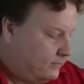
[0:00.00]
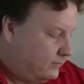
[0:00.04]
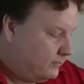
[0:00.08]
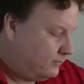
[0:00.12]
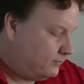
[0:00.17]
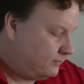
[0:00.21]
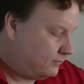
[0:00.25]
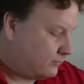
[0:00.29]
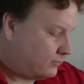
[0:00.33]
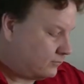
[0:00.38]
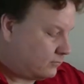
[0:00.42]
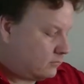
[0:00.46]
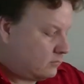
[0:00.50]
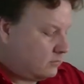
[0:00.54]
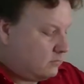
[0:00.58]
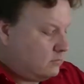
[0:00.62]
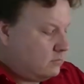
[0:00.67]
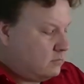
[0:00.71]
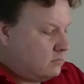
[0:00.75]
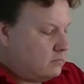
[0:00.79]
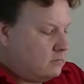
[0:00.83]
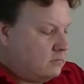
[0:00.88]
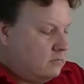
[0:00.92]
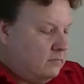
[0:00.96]

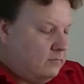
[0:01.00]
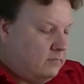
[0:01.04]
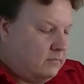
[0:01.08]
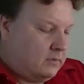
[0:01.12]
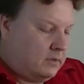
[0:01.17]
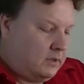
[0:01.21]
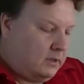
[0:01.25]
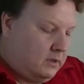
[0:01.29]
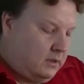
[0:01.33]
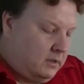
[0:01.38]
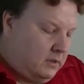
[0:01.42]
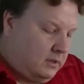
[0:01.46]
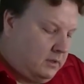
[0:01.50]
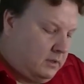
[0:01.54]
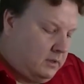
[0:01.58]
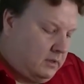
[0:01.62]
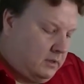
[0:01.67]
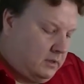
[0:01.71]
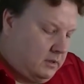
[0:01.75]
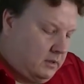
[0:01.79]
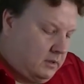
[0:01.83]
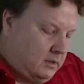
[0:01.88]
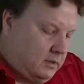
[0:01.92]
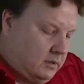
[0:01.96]

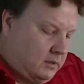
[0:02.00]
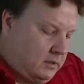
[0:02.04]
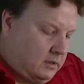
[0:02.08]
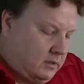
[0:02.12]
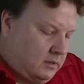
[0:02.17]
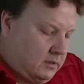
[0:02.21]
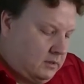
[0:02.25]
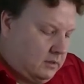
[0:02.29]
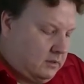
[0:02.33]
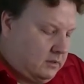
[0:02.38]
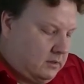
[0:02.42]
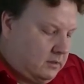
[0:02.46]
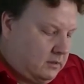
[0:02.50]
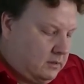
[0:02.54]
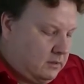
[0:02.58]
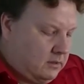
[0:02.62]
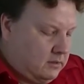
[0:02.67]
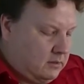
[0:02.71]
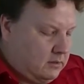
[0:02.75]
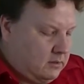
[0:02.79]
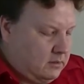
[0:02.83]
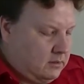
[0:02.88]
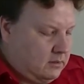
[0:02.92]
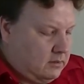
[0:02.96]

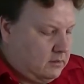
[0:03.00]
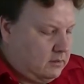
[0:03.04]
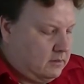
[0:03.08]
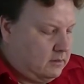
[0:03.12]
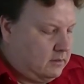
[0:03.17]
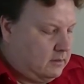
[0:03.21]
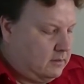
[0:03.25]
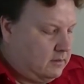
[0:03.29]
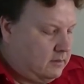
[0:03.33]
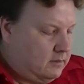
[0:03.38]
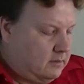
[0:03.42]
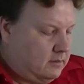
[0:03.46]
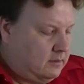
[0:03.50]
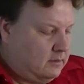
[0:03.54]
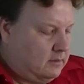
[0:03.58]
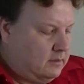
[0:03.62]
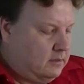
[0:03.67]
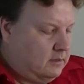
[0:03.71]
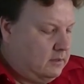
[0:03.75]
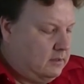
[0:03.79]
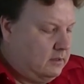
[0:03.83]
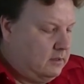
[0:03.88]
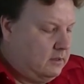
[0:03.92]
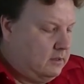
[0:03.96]

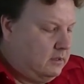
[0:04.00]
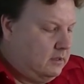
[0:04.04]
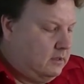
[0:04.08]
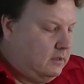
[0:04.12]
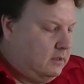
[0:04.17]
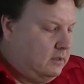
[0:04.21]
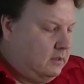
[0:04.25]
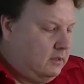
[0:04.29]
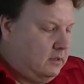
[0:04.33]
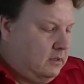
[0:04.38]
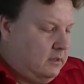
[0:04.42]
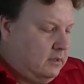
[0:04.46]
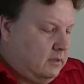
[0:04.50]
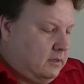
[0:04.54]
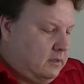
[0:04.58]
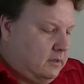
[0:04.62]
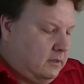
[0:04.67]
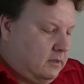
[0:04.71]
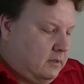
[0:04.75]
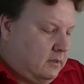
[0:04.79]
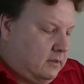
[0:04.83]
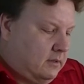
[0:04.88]
Nobody speaks.